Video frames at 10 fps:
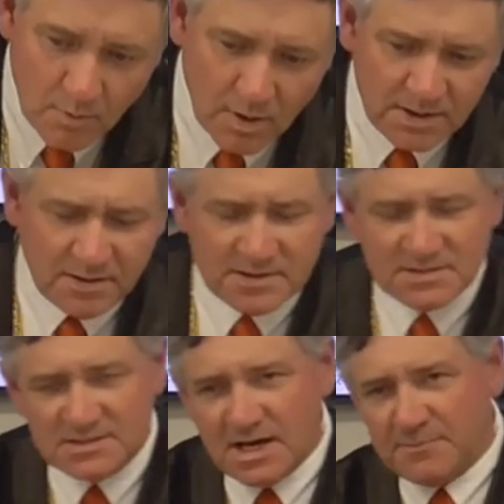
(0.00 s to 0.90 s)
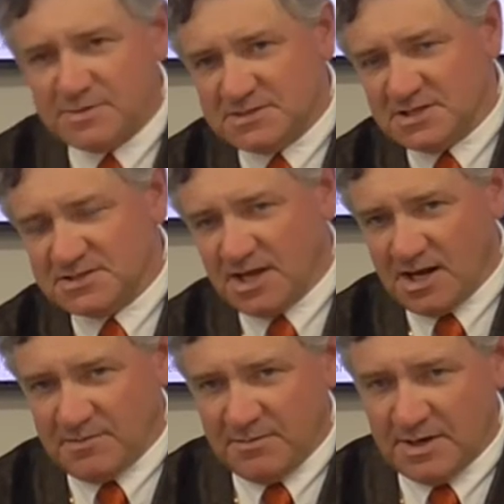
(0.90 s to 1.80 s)
What units is that position
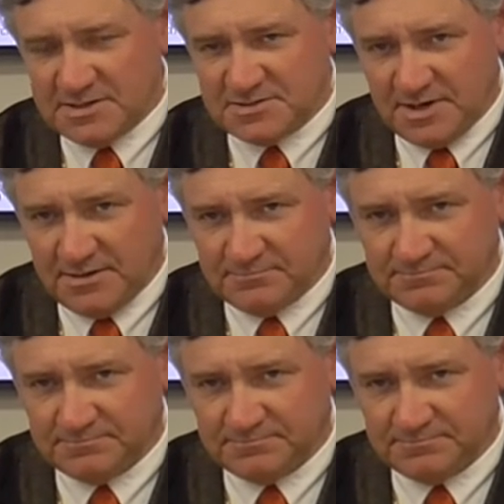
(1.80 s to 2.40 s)
going to be measured? in?